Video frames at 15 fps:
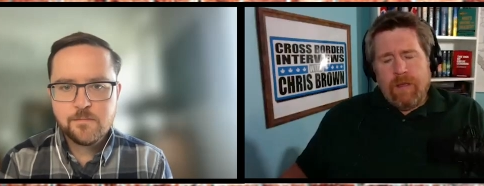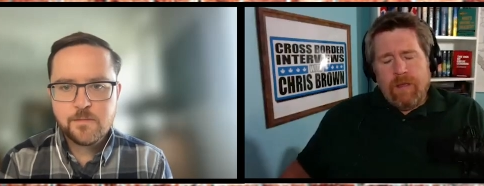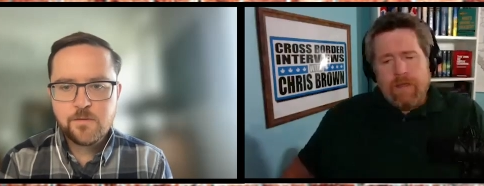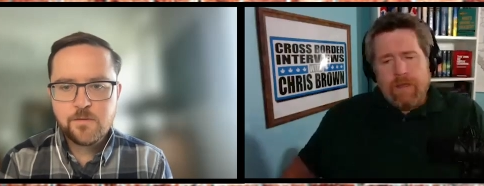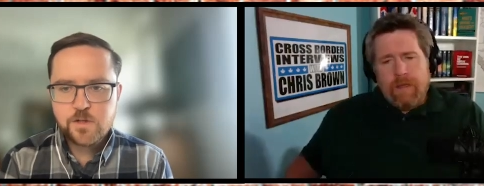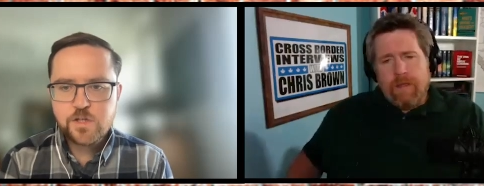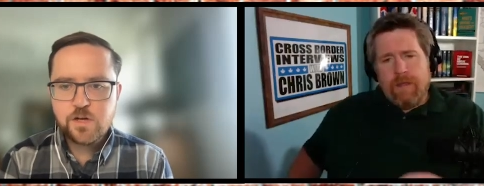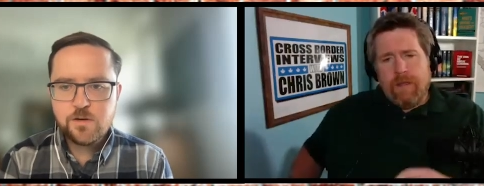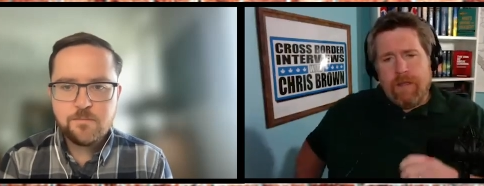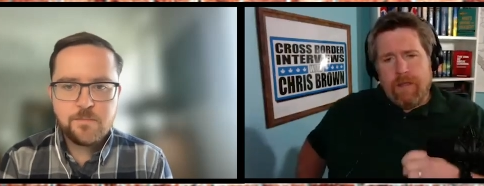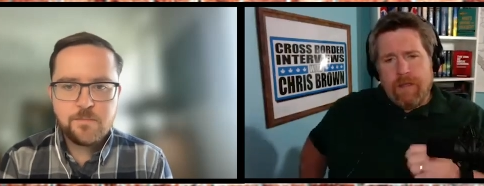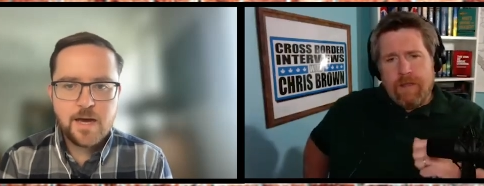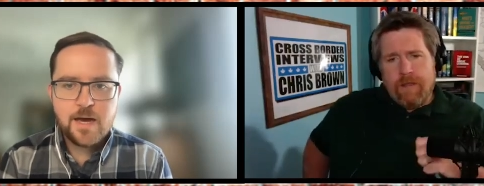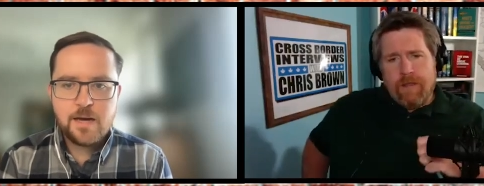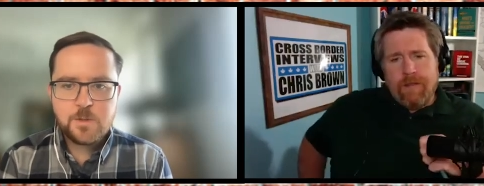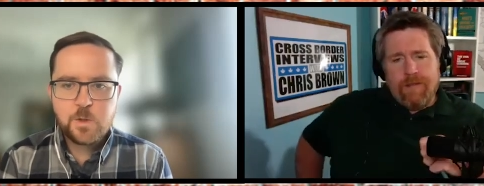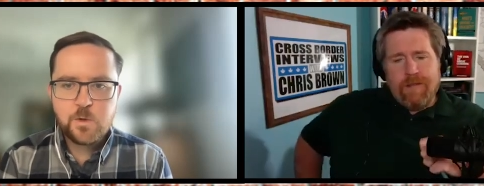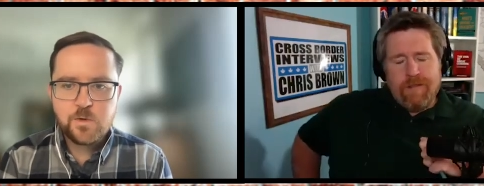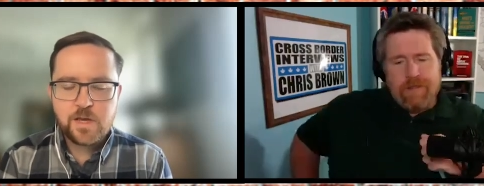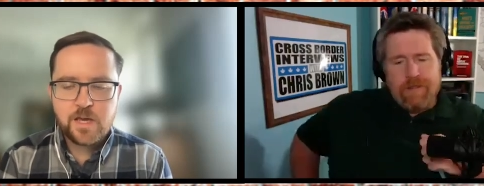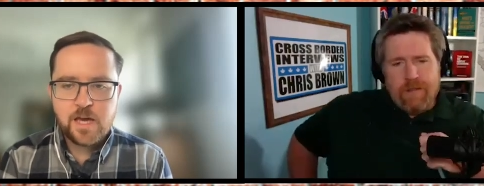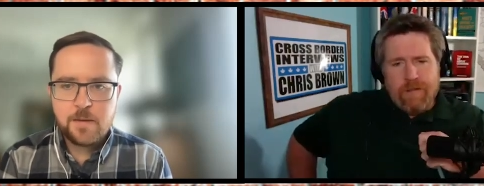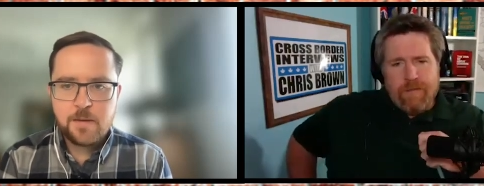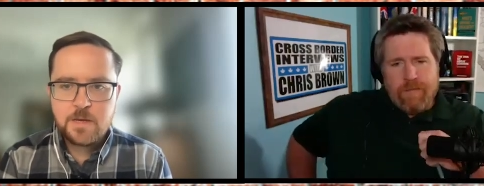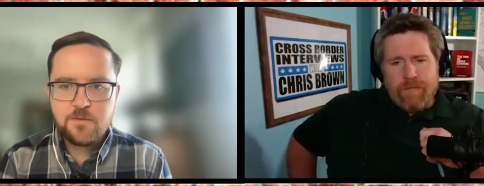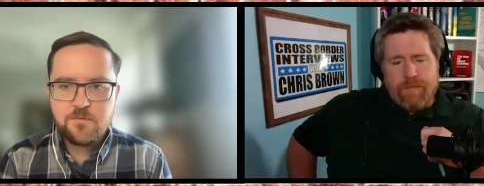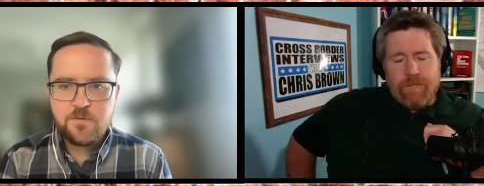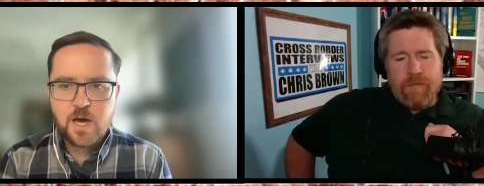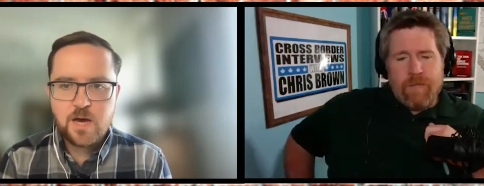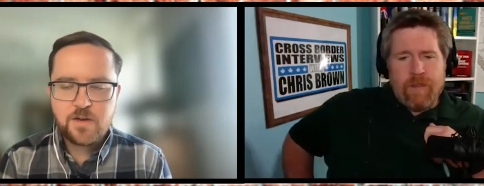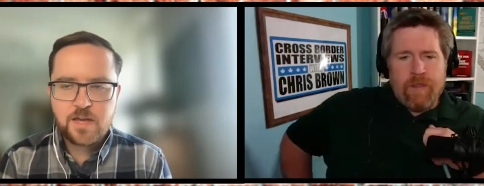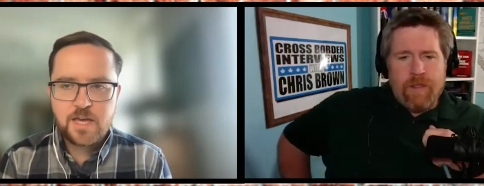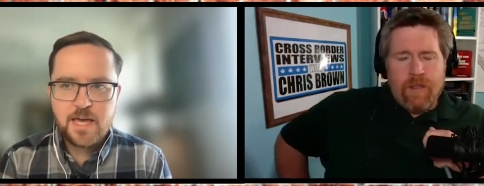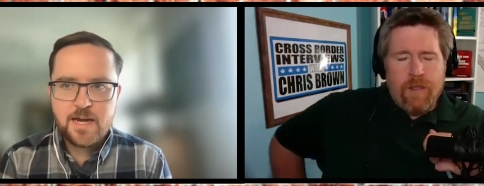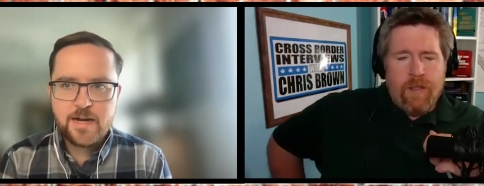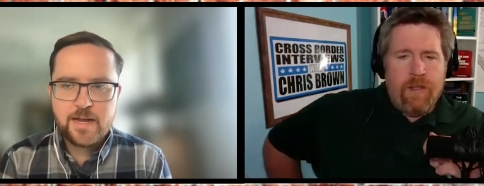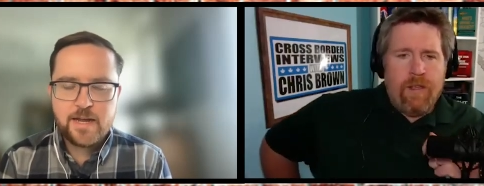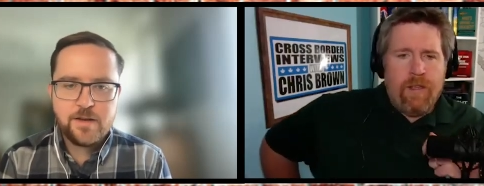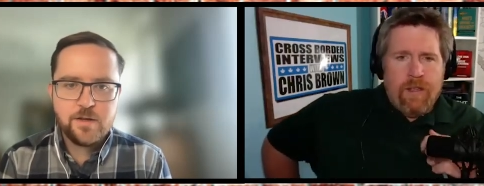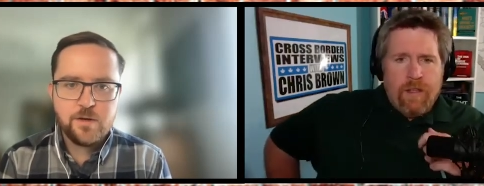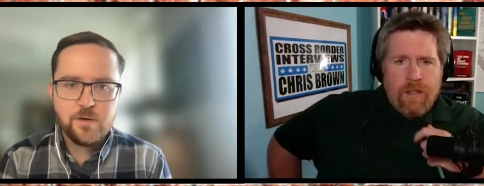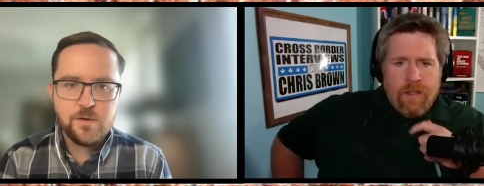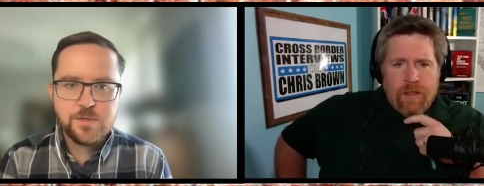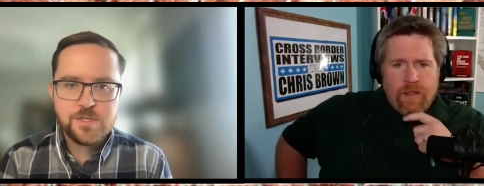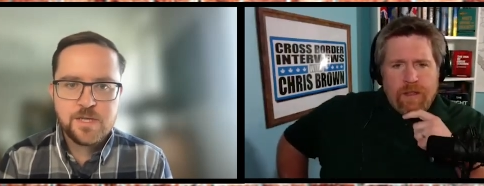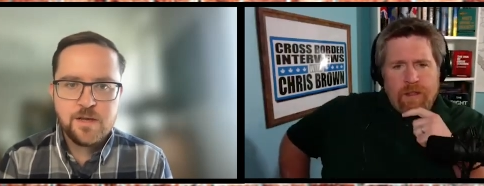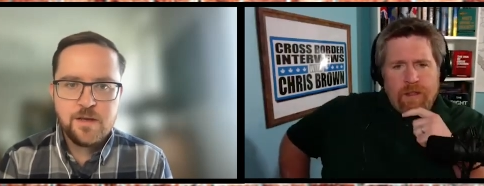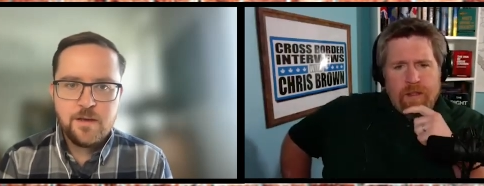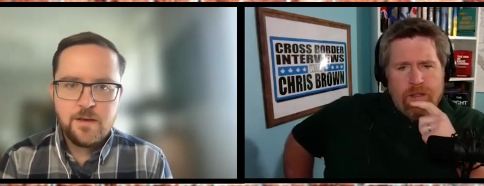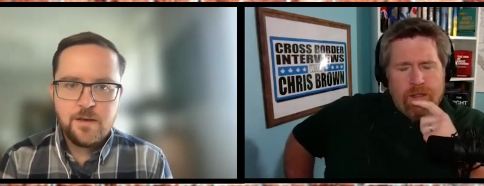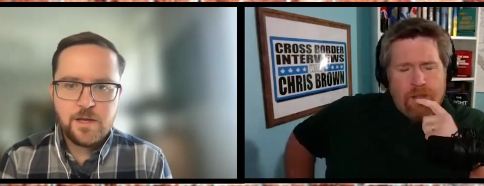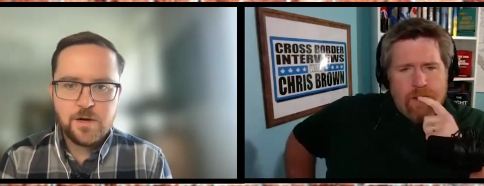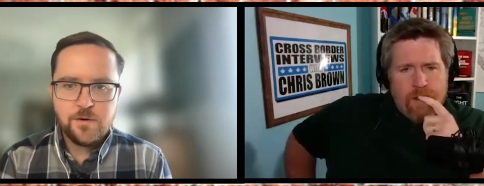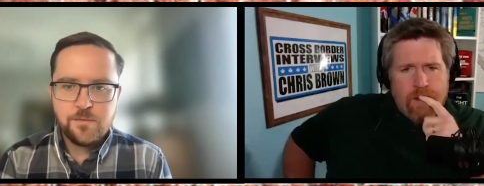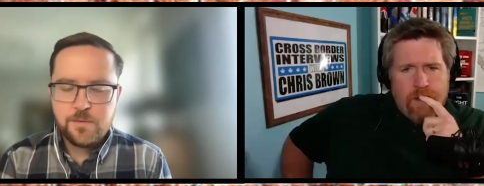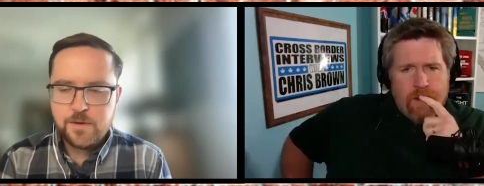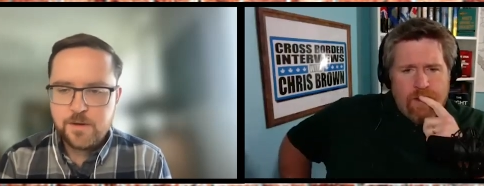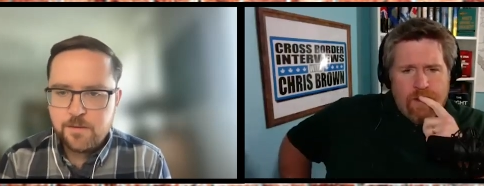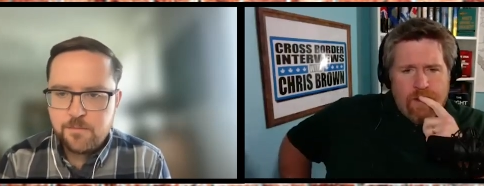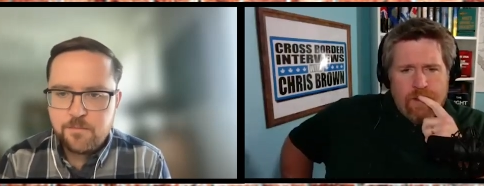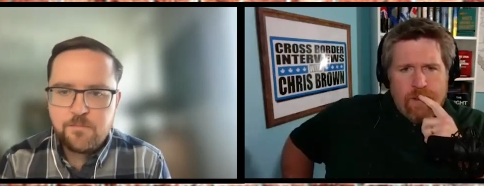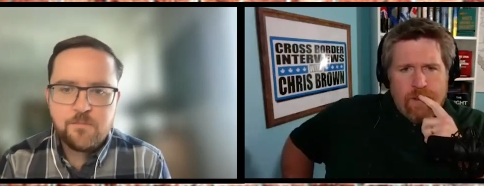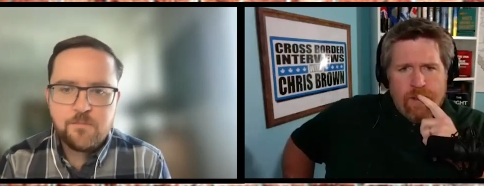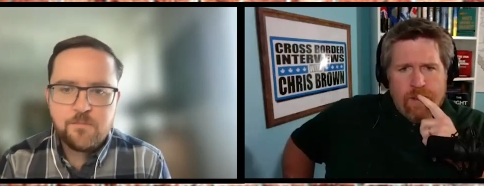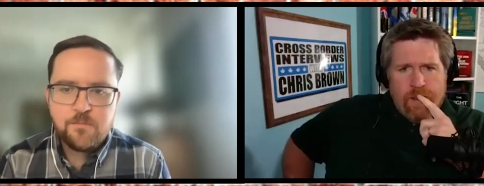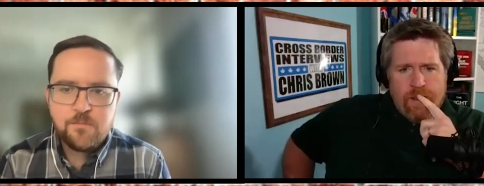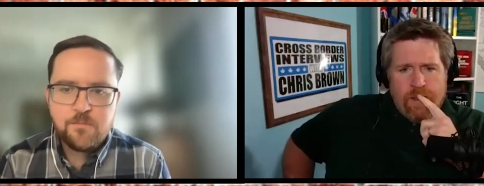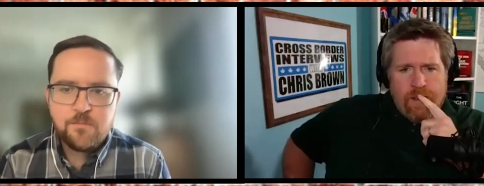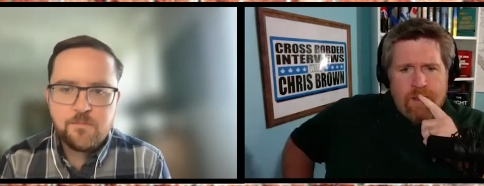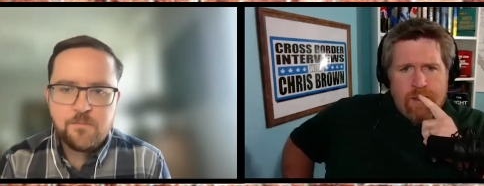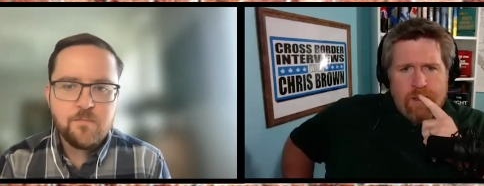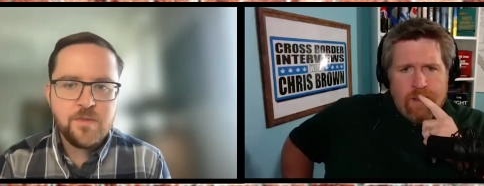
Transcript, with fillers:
Speaker 1: For sure. Yeah, absolutely. I mean, if you have a candidate who's, you know, the the